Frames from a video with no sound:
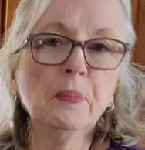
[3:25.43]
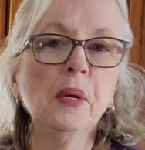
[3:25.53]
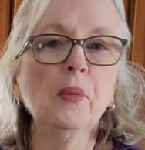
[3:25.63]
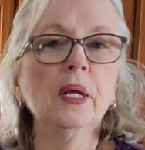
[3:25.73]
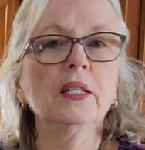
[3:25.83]
me
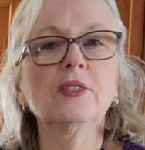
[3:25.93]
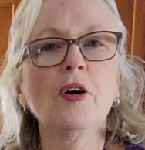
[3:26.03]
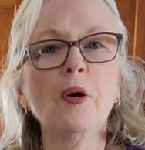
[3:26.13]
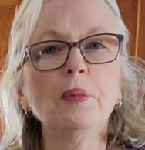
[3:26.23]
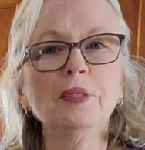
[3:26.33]
when it's
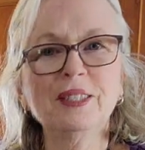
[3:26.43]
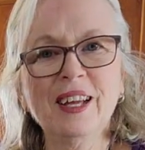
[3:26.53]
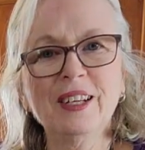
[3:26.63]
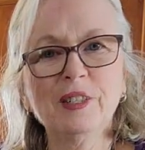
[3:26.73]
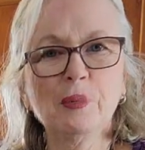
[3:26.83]
almost
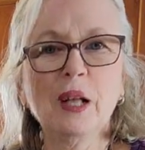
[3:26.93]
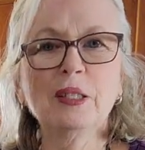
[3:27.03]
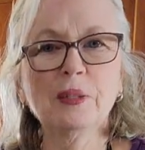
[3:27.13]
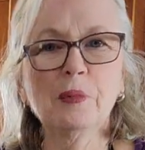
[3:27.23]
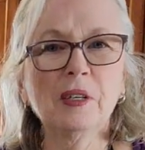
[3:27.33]
done, as well
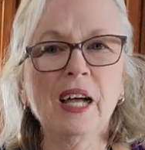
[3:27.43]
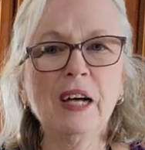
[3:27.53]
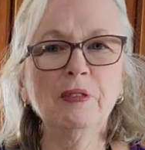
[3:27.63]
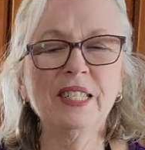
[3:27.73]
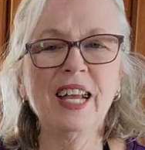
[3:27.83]
as it will
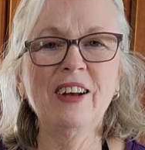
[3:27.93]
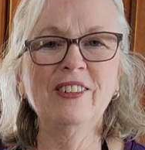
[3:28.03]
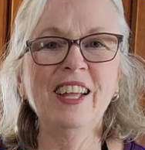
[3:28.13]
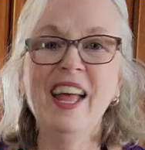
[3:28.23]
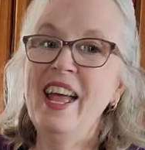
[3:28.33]
count
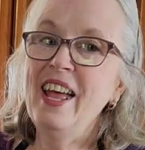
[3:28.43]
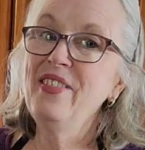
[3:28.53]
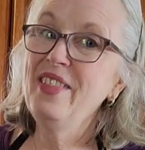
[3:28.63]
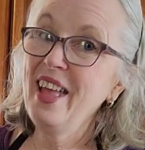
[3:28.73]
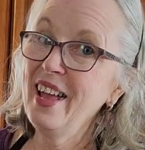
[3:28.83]
down,
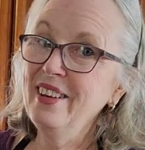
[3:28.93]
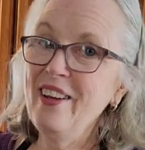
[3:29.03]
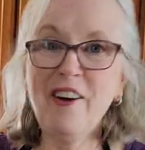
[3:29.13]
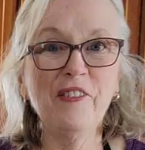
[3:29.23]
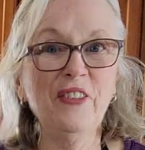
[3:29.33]
and then
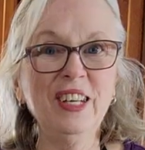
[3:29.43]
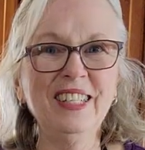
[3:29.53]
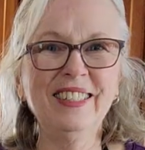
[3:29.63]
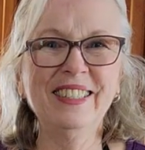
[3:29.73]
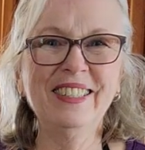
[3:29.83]
I'll
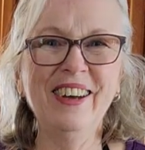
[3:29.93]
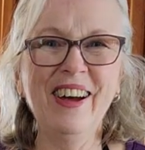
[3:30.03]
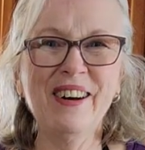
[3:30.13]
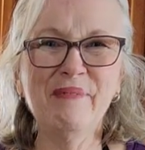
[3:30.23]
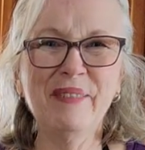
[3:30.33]
finish the
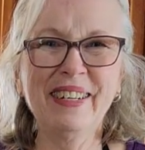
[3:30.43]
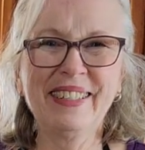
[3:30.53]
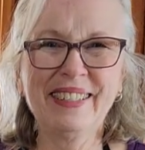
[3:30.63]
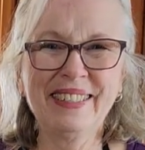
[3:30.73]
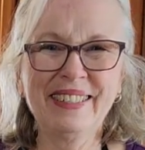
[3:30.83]
job.
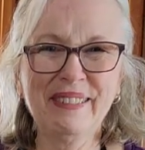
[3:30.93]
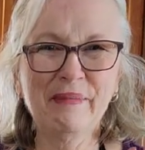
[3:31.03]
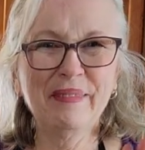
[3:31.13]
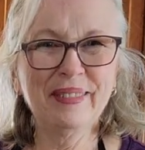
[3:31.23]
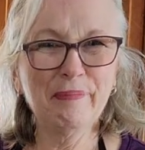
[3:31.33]

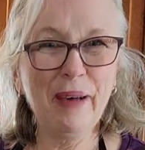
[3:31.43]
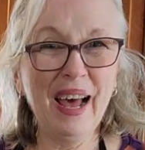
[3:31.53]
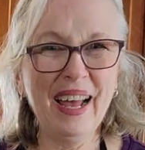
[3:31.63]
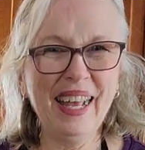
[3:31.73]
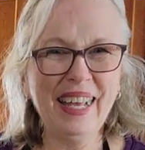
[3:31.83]

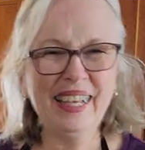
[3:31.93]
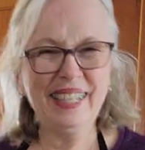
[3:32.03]
Bye.